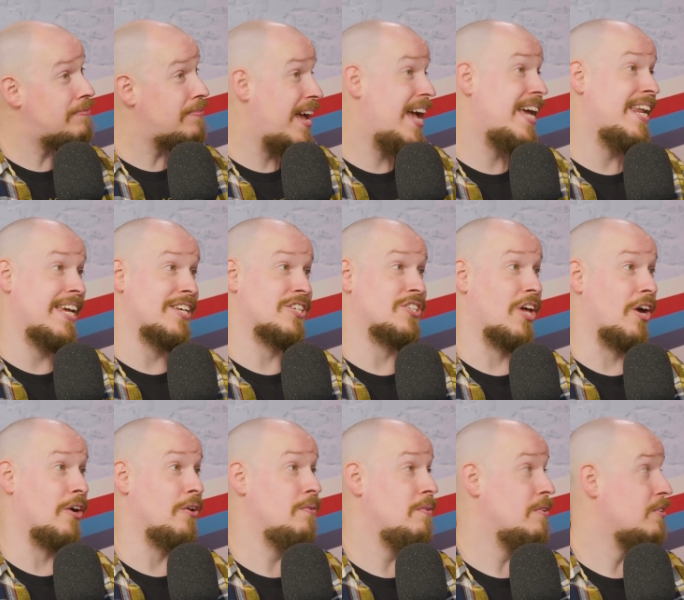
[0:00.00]
fairness,
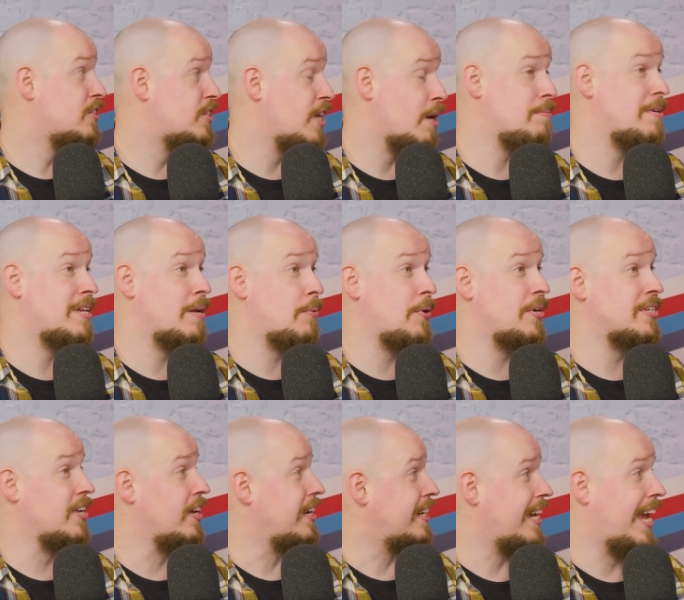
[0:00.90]
though,
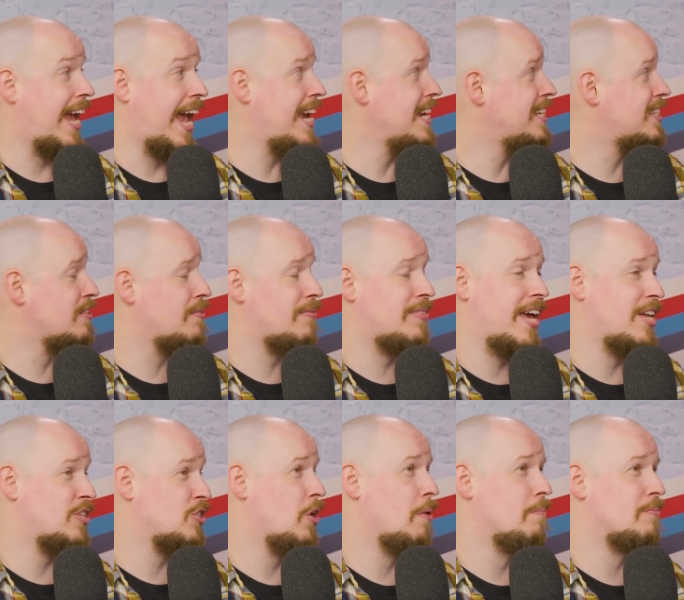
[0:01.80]
WWE's like eight of
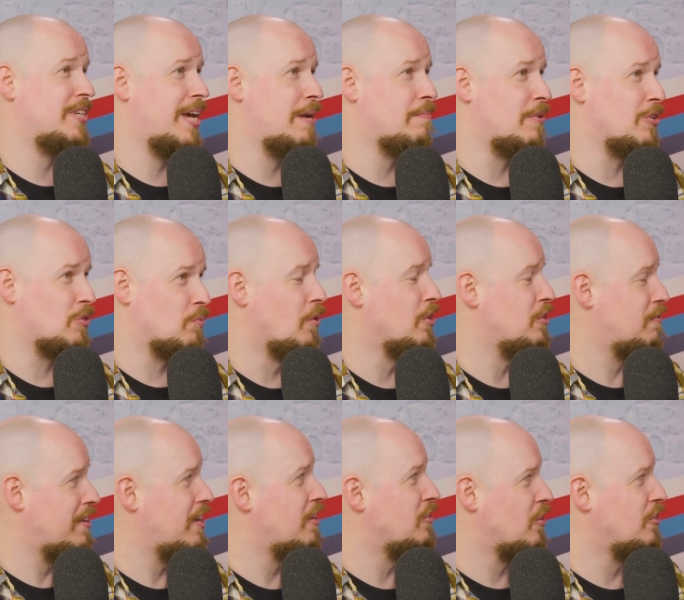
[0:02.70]
their top ten most watched
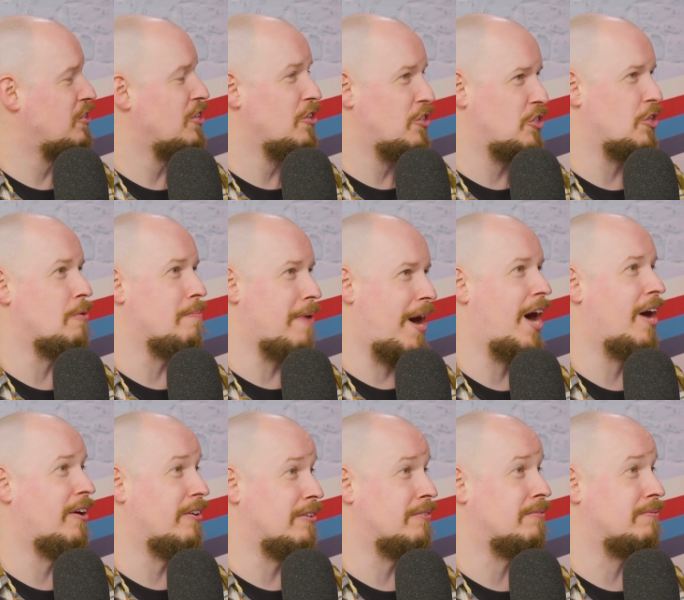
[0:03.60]
videos on YouTube
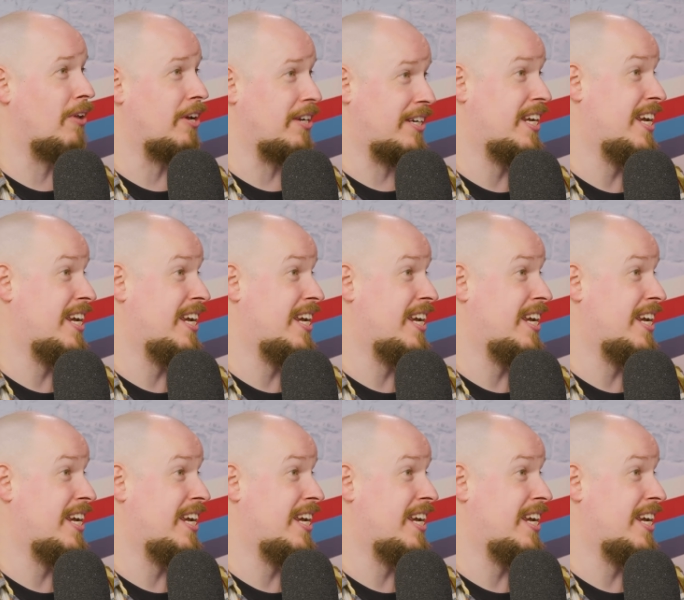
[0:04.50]
are of like